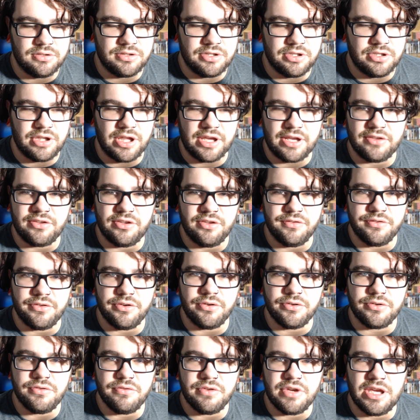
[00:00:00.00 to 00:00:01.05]
the Legacy of
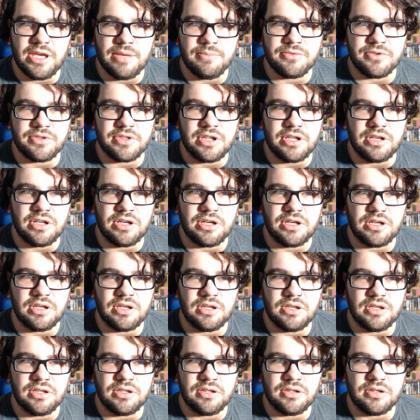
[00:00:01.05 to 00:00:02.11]
Goku games, and then
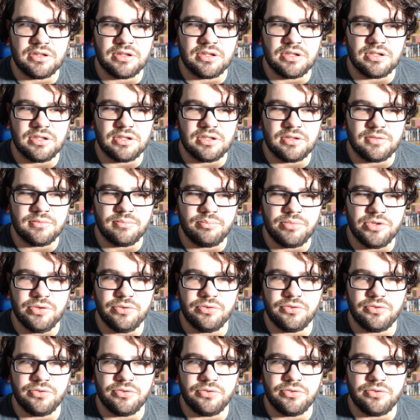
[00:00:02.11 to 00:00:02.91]
the